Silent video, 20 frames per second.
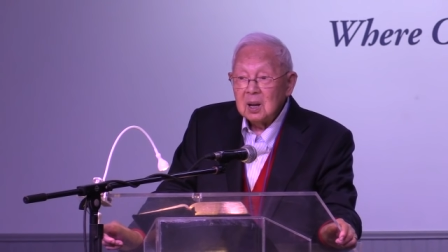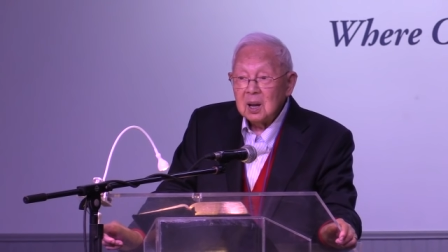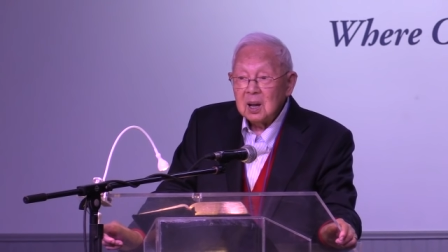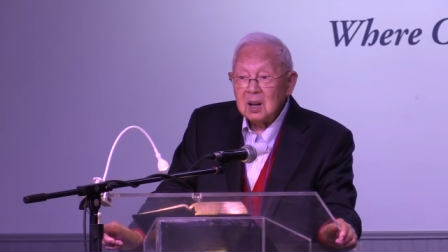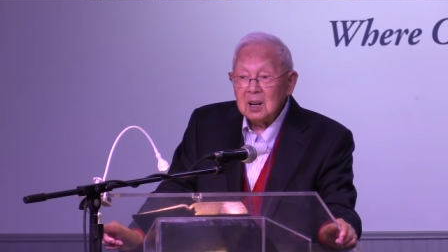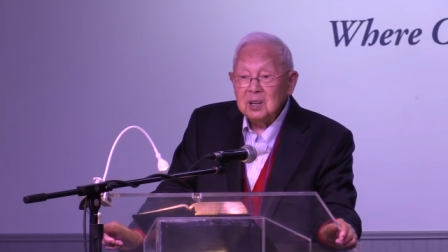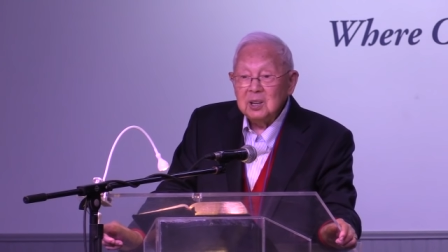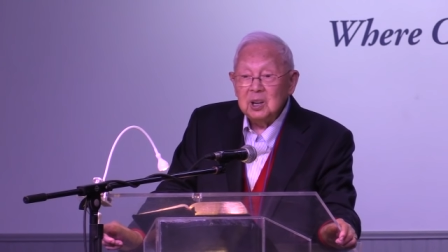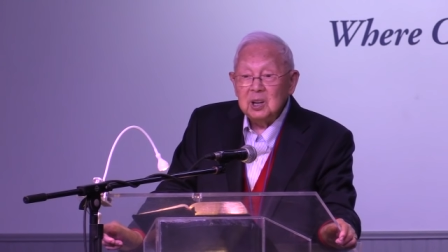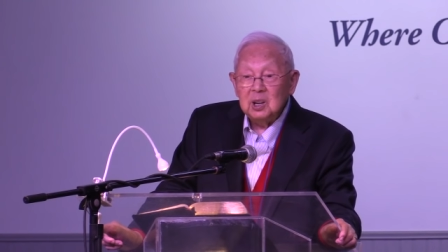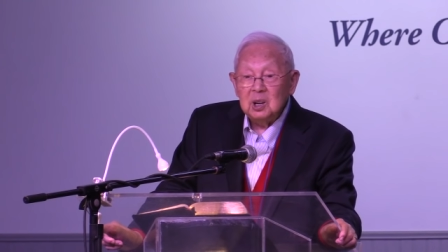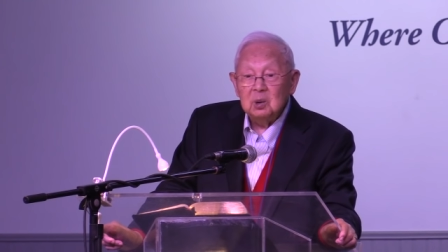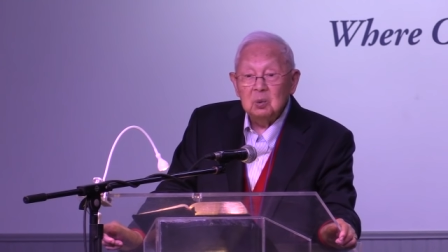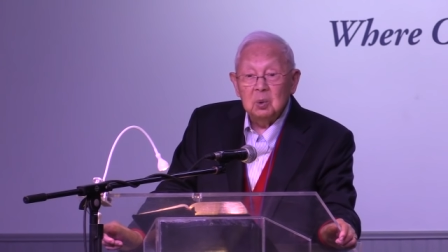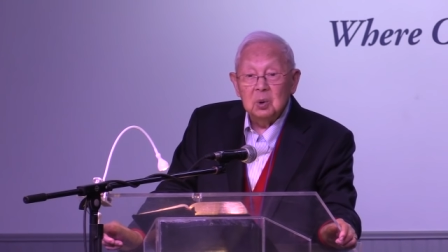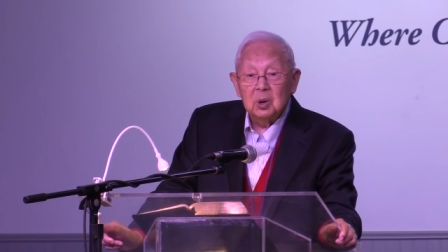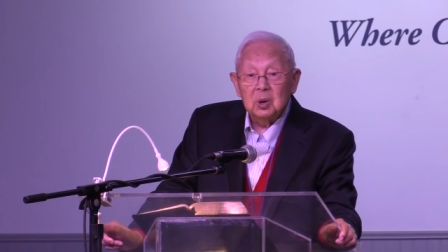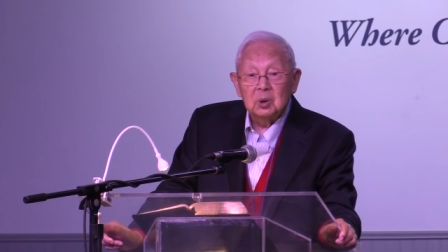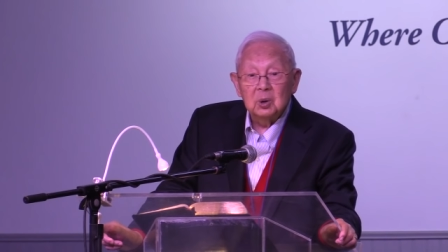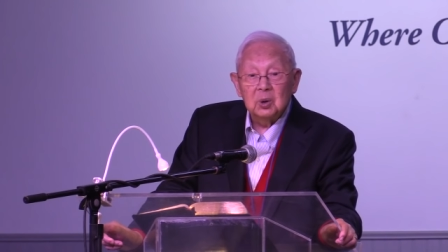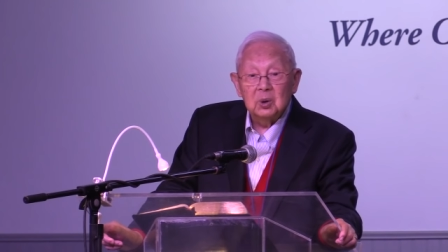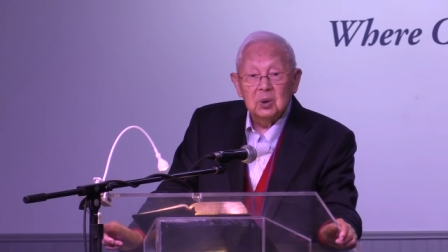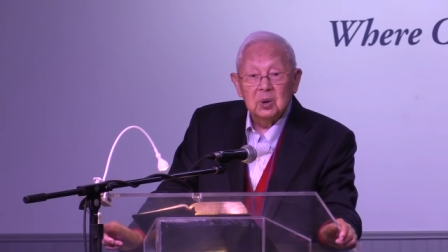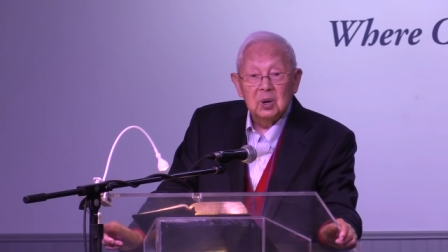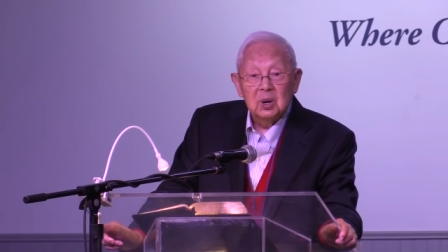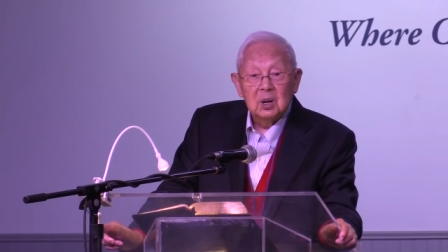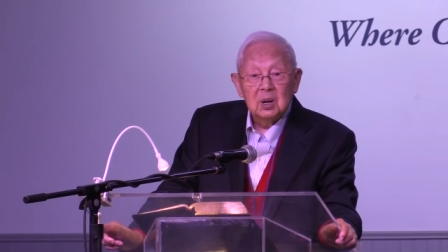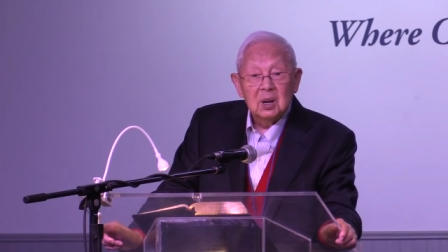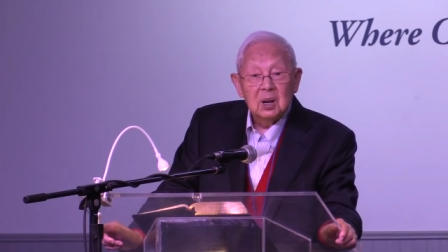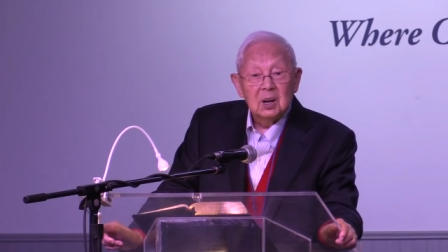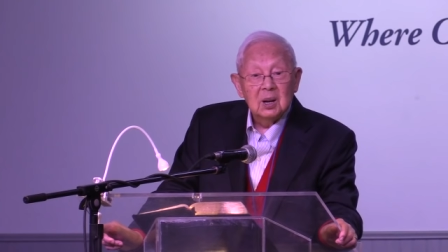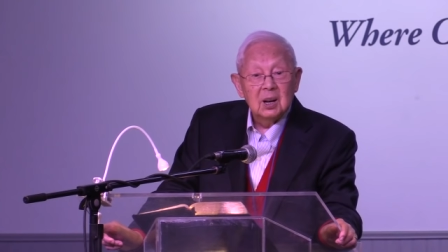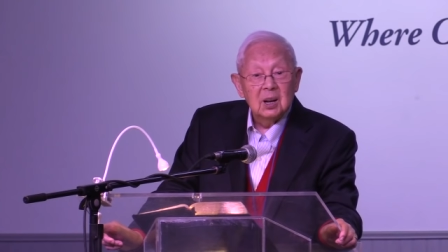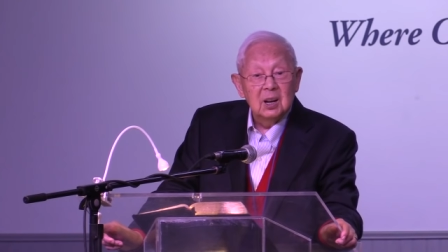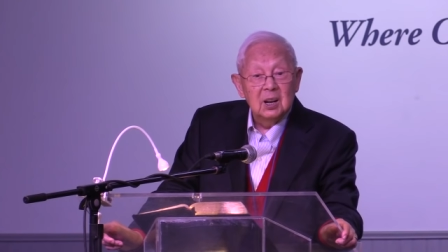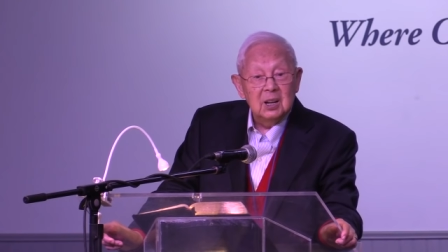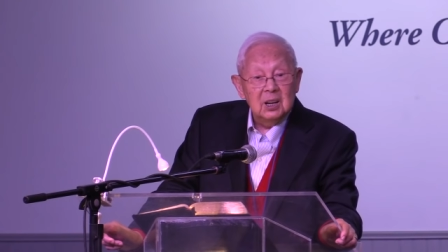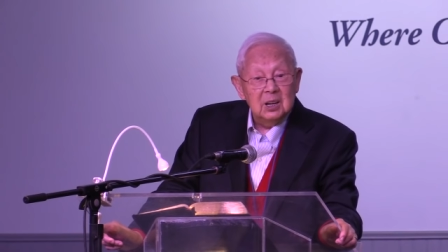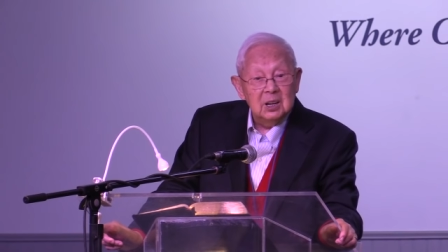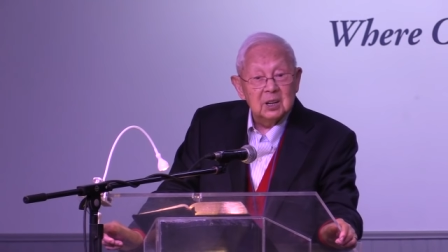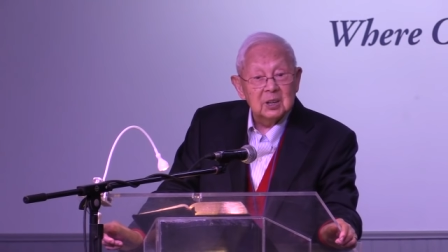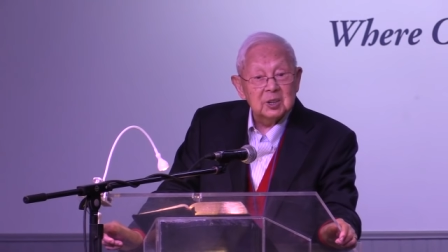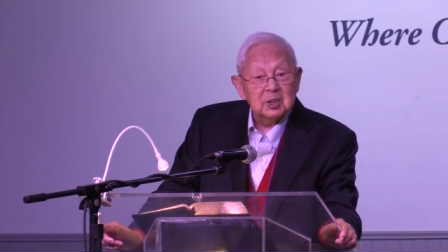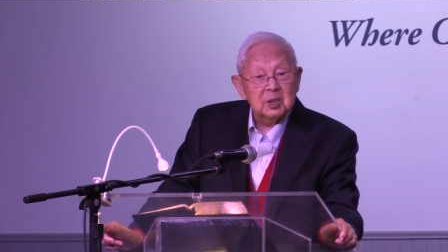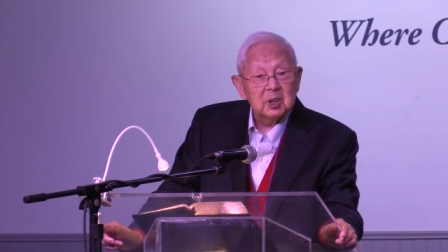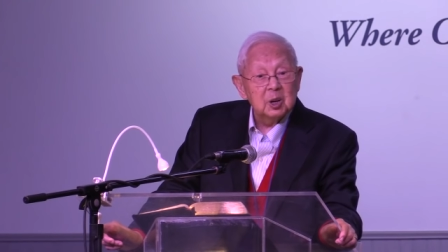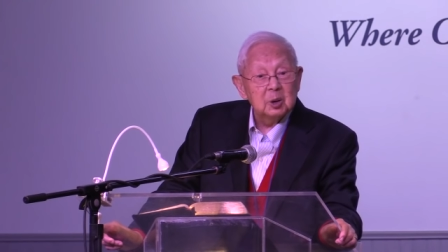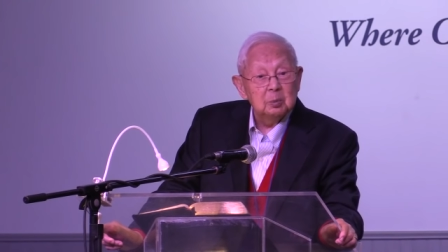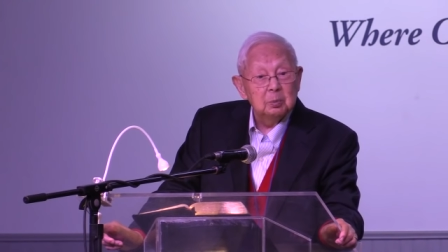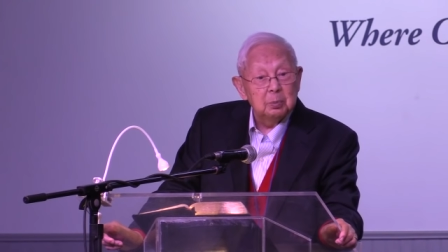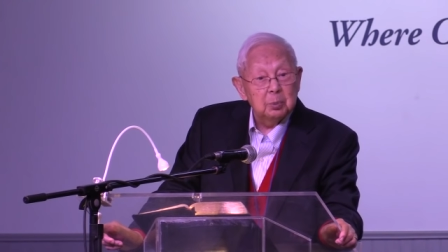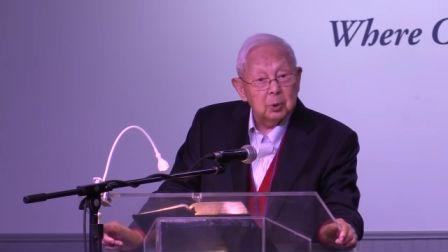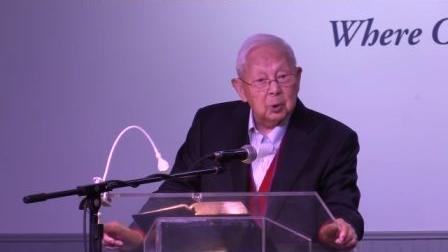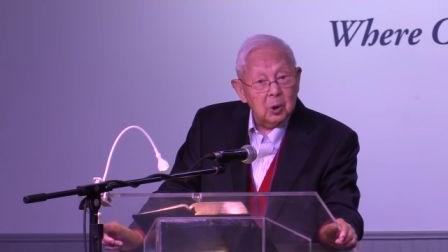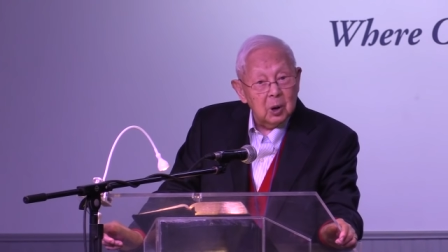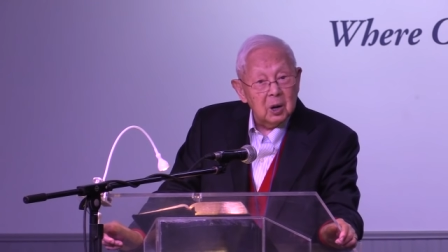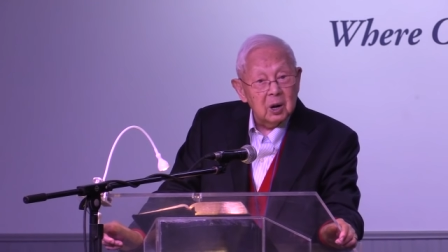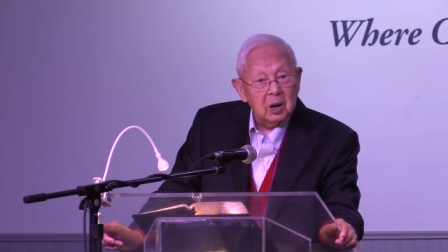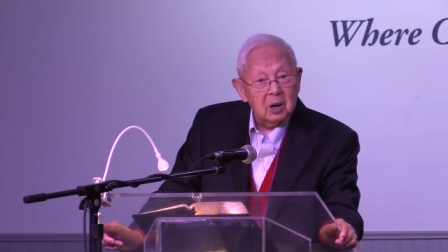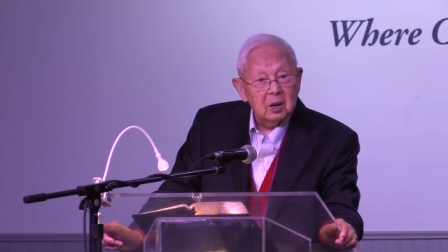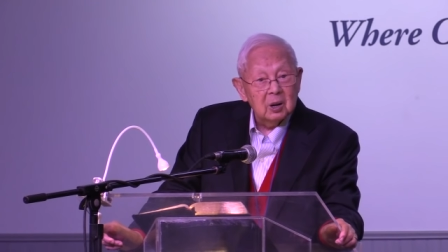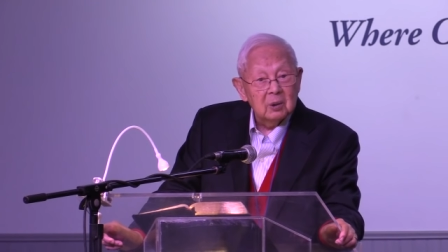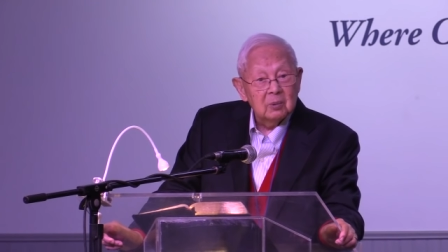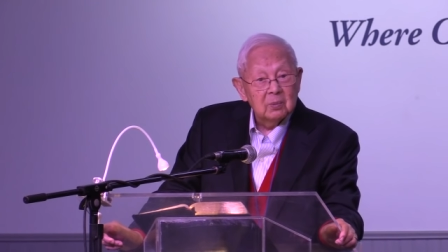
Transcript: and he will lead us in prayer.